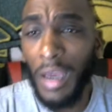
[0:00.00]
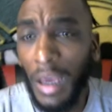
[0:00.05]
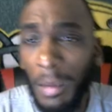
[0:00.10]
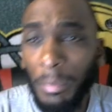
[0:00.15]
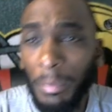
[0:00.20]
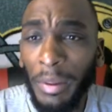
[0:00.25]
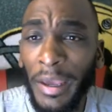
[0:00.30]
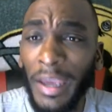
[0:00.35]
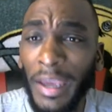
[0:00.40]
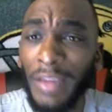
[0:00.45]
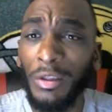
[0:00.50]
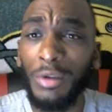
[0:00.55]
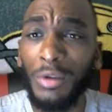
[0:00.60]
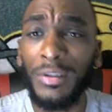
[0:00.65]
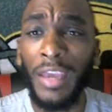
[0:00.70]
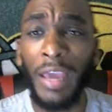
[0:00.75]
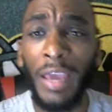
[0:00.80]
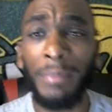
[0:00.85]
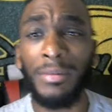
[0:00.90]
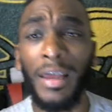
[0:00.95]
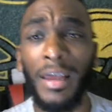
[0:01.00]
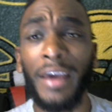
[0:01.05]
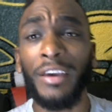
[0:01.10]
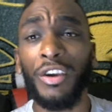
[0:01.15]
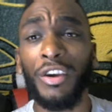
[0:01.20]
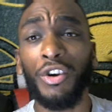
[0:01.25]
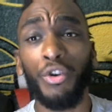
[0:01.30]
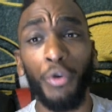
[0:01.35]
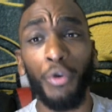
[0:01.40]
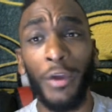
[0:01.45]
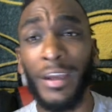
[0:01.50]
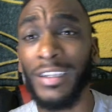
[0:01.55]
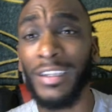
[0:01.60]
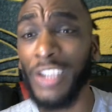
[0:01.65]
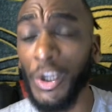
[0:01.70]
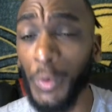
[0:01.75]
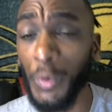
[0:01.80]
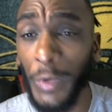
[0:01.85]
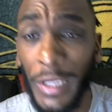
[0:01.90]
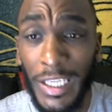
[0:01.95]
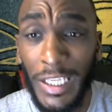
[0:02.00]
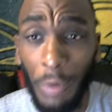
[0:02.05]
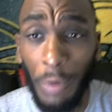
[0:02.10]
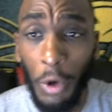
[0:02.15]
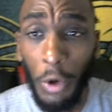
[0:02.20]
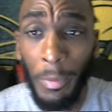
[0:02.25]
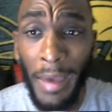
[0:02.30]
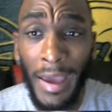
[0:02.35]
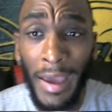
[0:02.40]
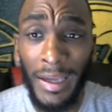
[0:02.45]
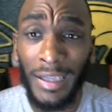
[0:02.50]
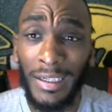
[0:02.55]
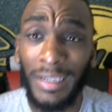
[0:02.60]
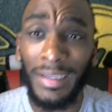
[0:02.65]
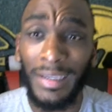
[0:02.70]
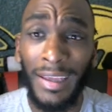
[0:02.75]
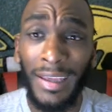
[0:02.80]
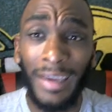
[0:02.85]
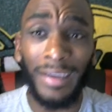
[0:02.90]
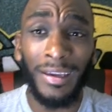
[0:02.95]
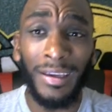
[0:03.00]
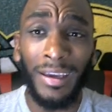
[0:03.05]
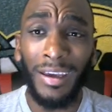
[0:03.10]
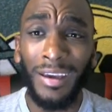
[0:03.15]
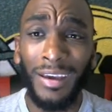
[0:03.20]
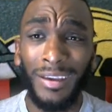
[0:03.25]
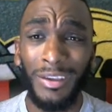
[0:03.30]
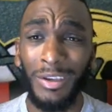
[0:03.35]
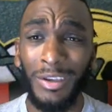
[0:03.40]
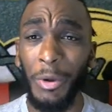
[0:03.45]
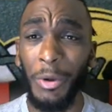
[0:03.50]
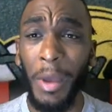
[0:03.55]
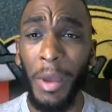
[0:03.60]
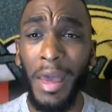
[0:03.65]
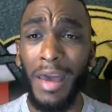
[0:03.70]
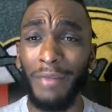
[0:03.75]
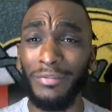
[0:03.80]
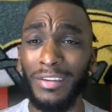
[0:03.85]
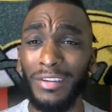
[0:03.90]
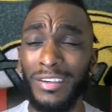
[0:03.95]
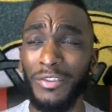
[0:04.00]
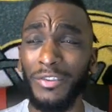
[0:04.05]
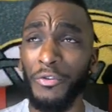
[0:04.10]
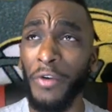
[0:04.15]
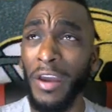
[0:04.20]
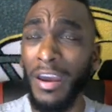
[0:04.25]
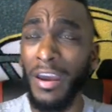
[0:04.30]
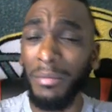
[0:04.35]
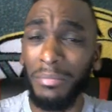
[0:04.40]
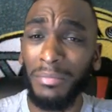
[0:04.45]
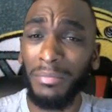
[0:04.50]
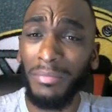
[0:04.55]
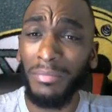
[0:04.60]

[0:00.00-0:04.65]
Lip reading: playing those games like Gran Turismo back in the day, you don't have this crap.